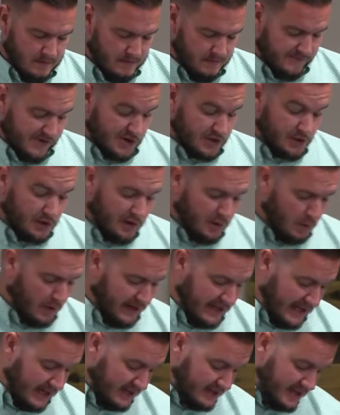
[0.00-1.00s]
Verse 31,
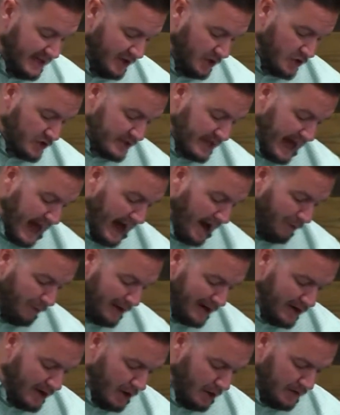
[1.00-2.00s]
he continues, now we
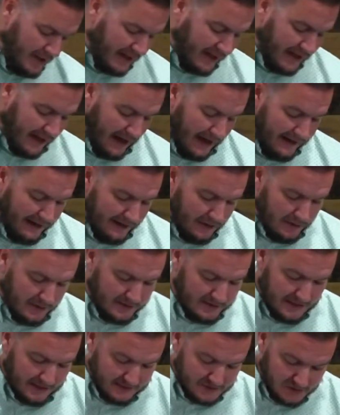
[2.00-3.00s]
know that God heareth
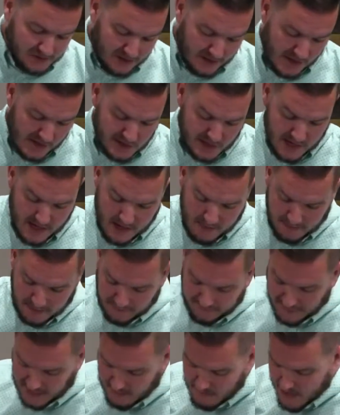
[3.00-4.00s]
not sinners, but
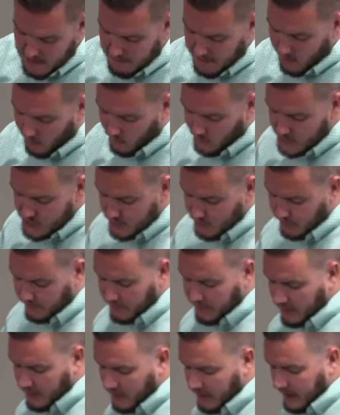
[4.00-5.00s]
if any man be a
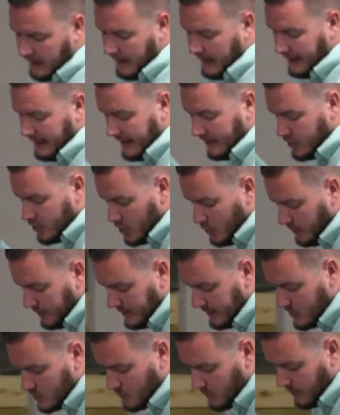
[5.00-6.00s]
worshiper of God and doeth
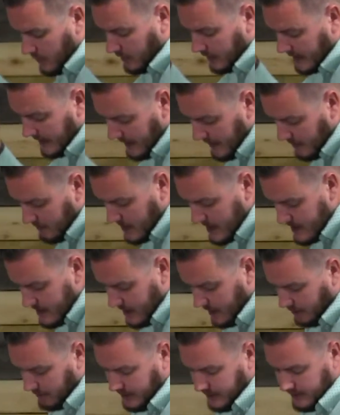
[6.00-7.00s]
his will, him he
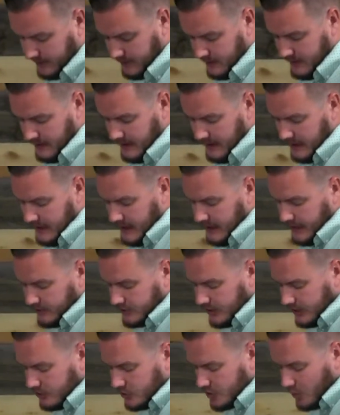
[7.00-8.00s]
heareth.
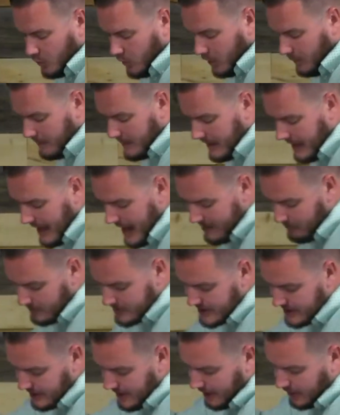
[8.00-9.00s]
Since the world began, was
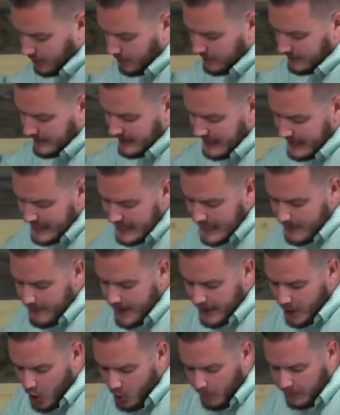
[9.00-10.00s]
it not heard that any
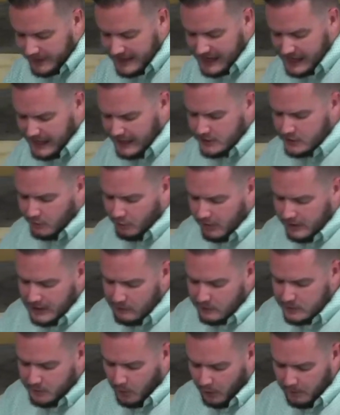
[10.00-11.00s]
man opened the eyes of one that
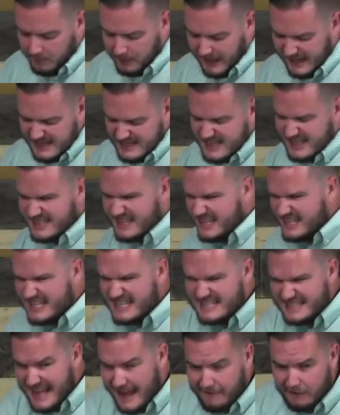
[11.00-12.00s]
was born blind? He says, this has
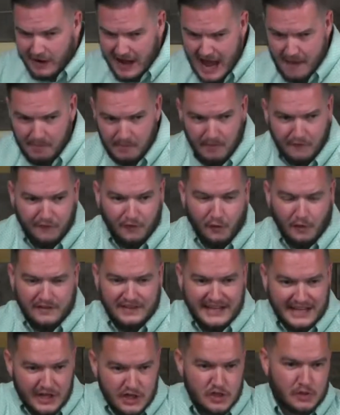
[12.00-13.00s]
never happened before in the
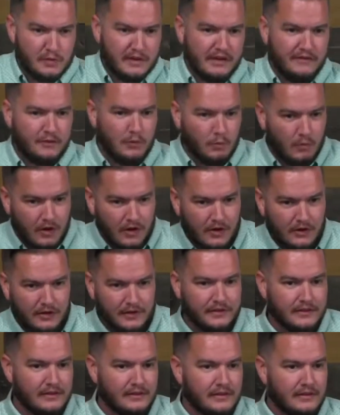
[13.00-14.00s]
history of the world.